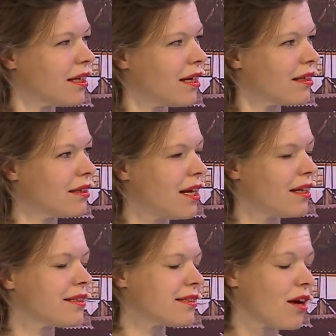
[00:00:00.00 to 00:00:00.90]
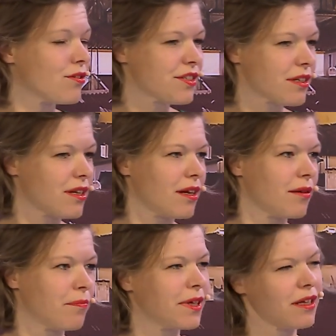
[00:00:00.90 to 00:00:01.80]
Yeah, it sounds
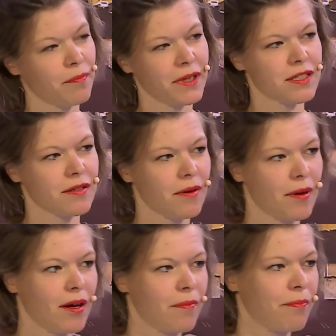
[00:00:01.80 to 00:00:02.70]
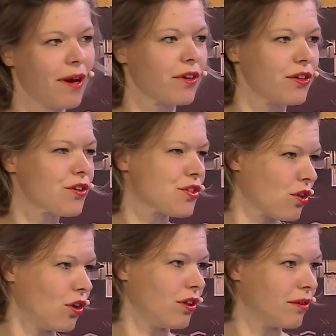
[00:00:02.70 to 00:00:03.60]
a bit
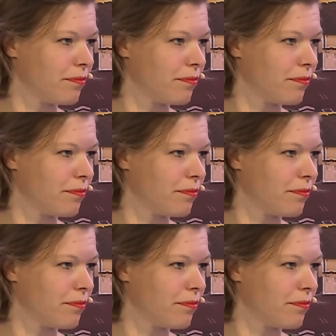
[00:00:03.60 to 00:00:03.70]
paradoxical,